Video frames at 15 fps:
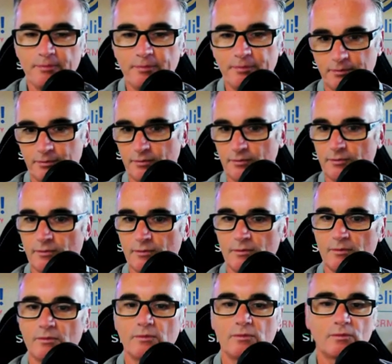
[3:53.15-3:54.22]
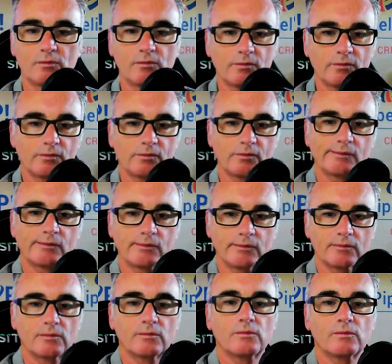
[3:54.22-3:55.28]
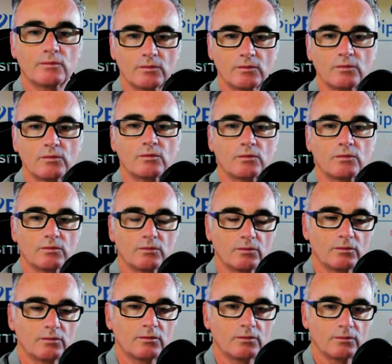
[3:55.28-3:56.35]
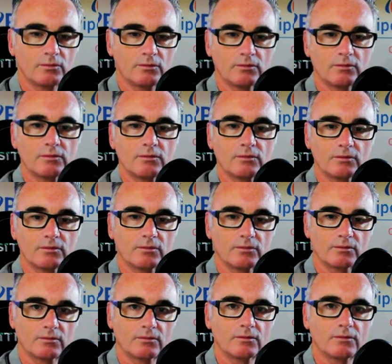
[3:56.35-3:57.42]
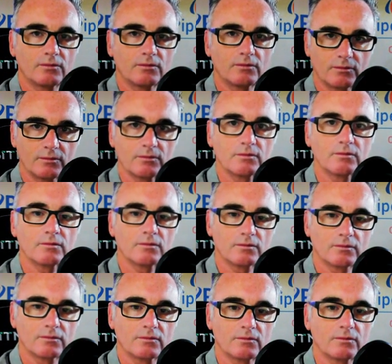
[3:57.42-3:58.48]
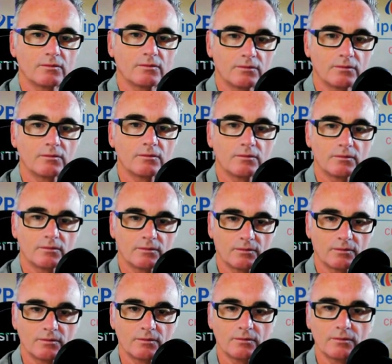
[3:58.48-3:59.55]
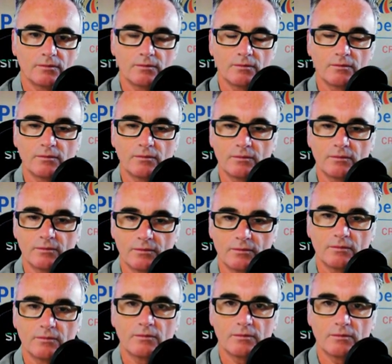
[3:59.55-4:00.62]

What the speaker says: The person shown says nothing.